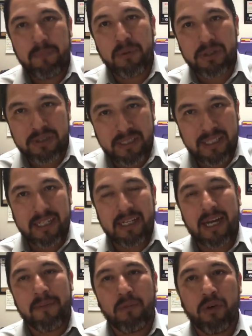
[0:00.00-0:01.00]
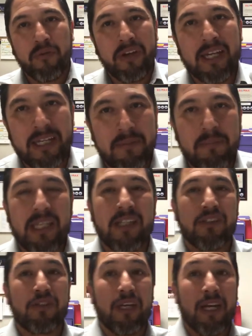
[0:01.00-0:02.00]
personally cannot move in
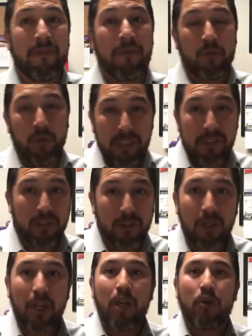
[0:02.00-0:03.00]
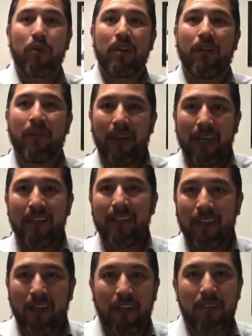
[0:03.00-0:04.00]
because you have a renter with a
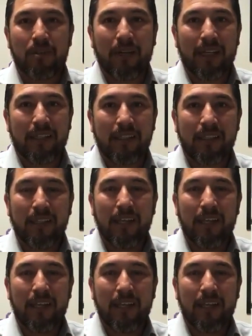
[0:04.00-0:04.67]
valid contract.